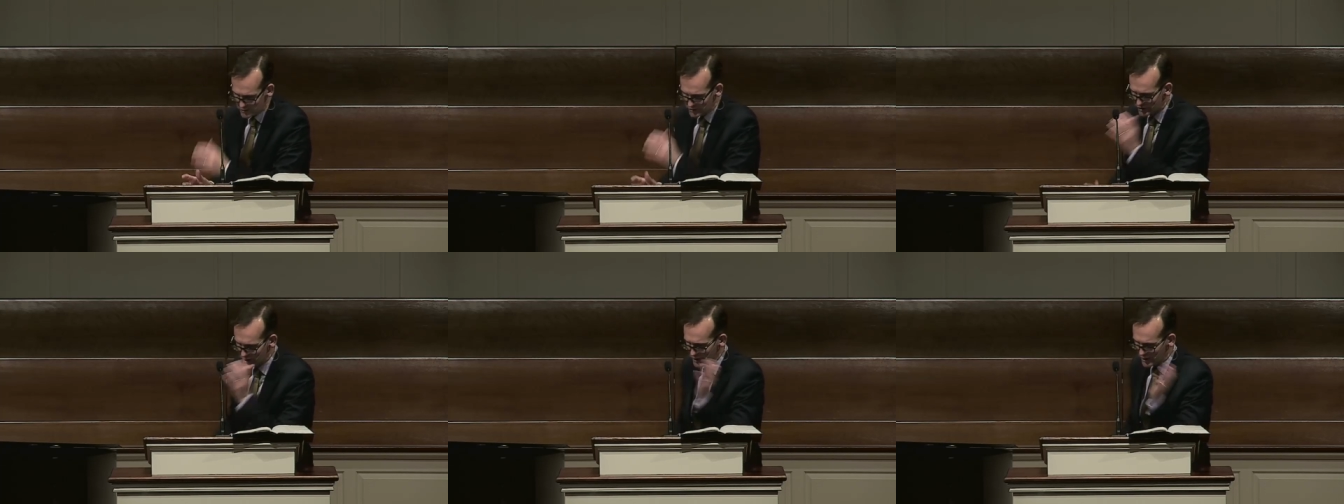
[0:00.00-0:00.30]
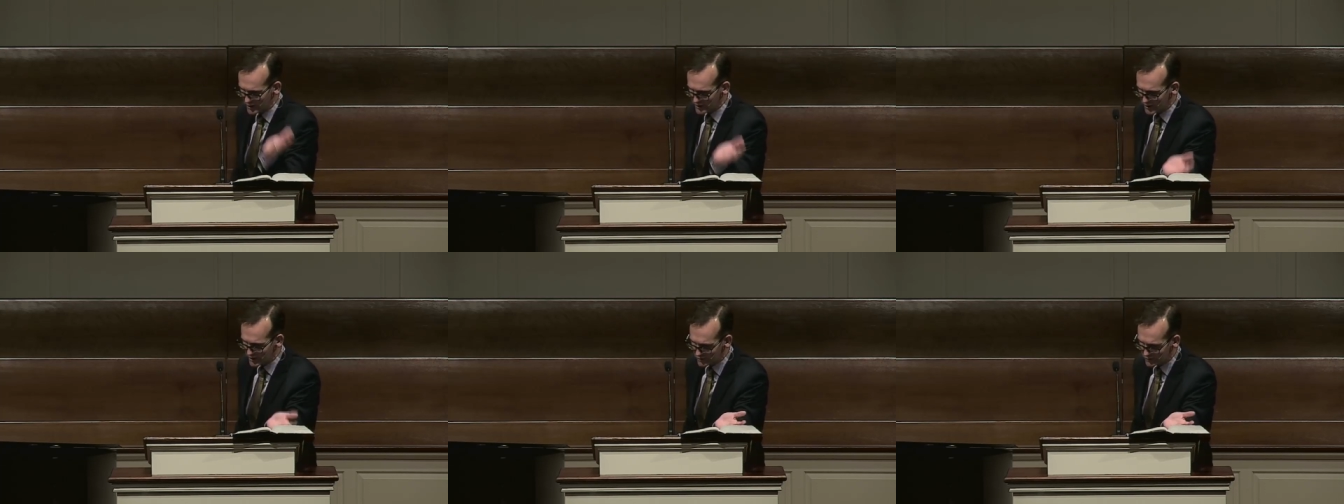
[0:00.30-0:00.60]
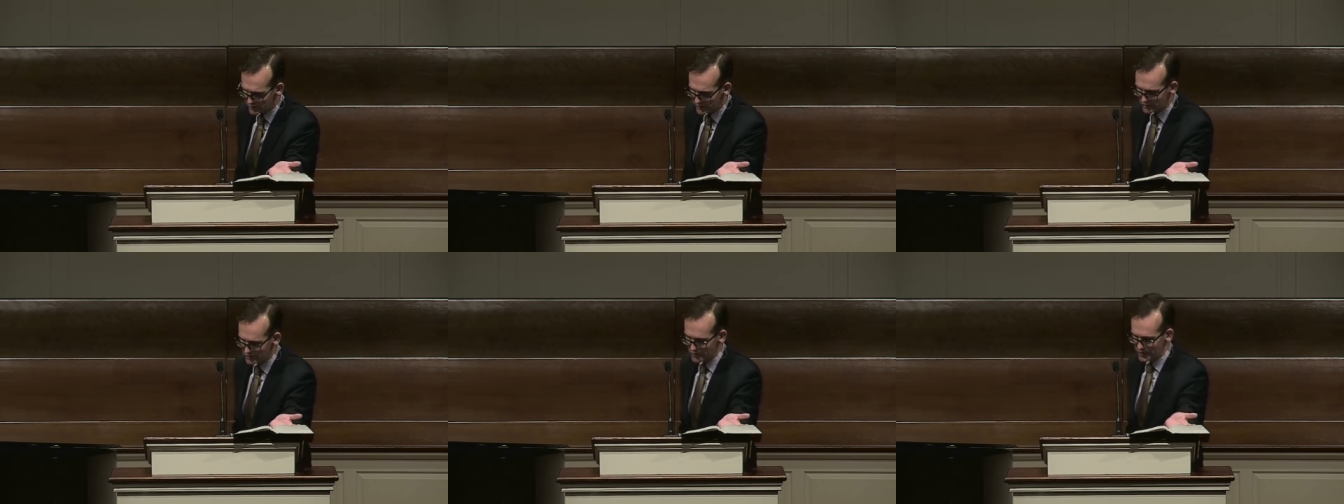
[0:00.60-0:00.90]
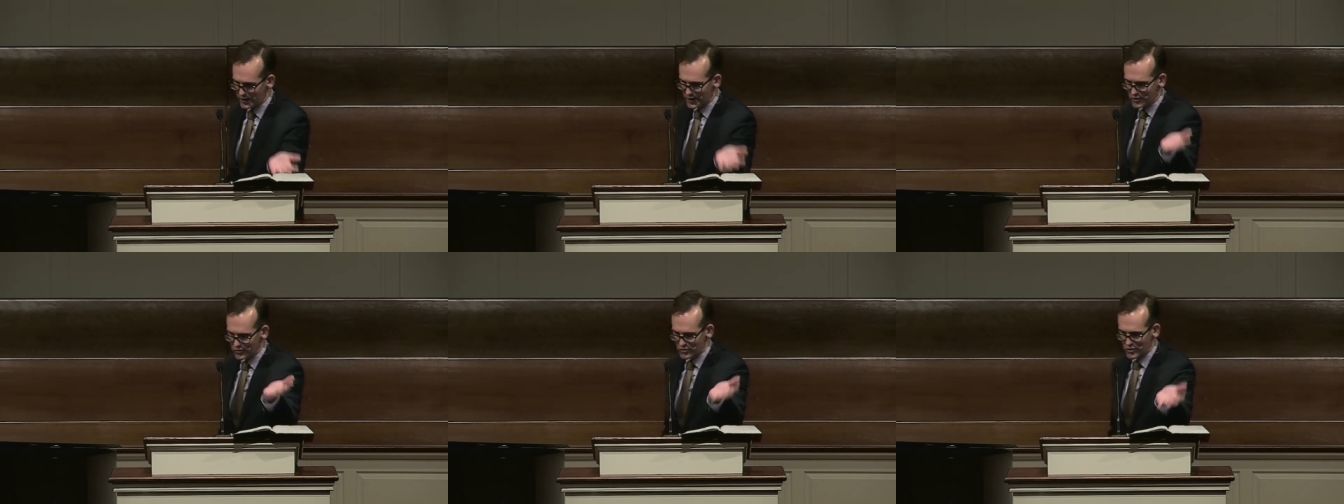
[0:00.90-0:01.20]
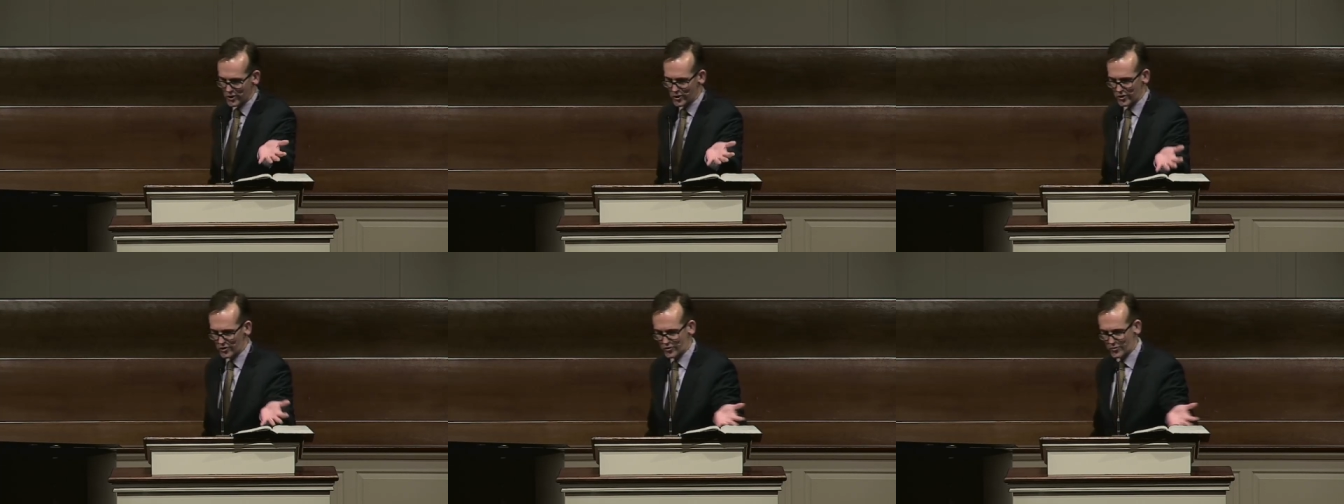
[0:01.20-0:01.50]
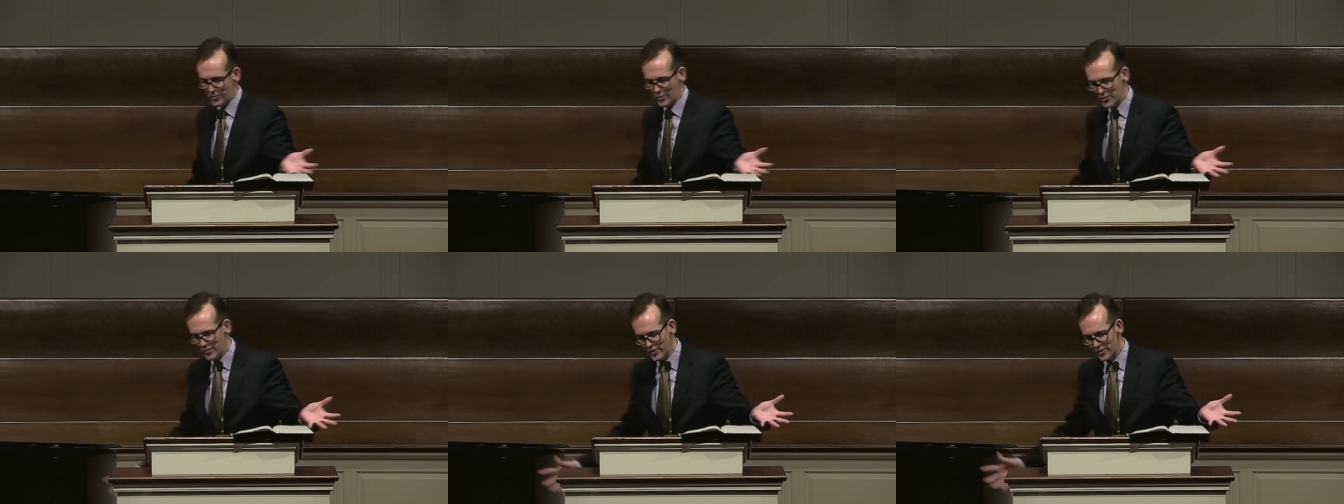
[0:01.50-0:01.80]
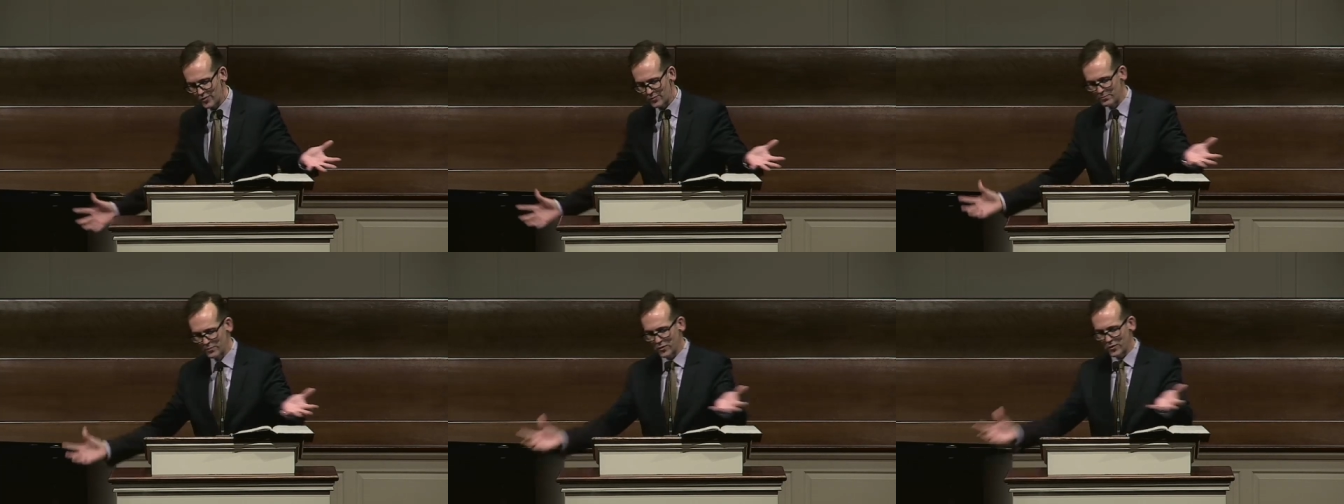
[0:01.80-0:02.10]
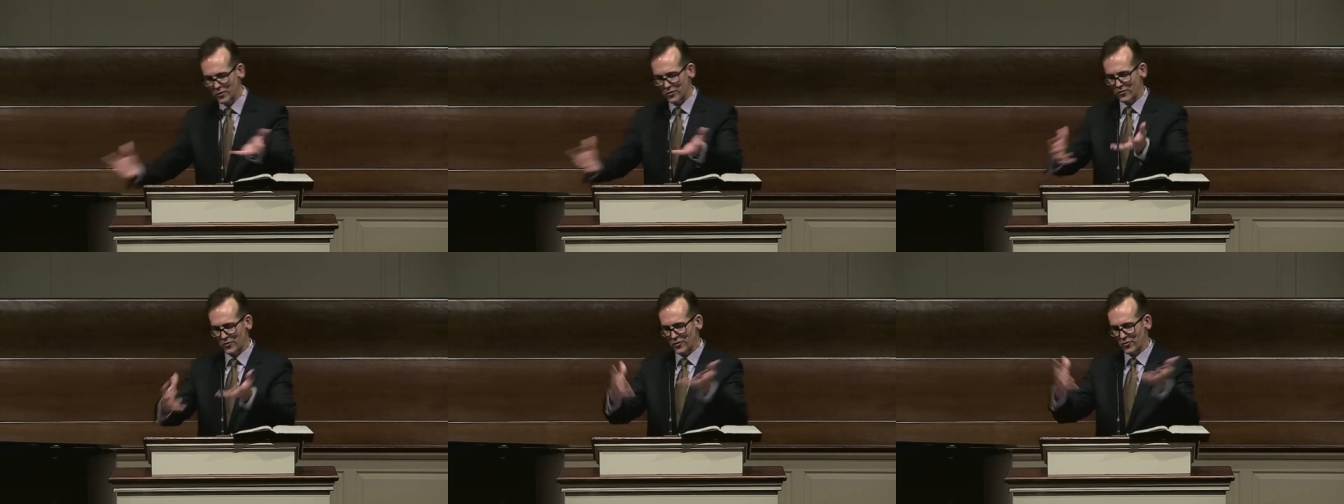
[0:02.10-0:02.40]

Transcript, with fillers: And John has written his gospel, this book,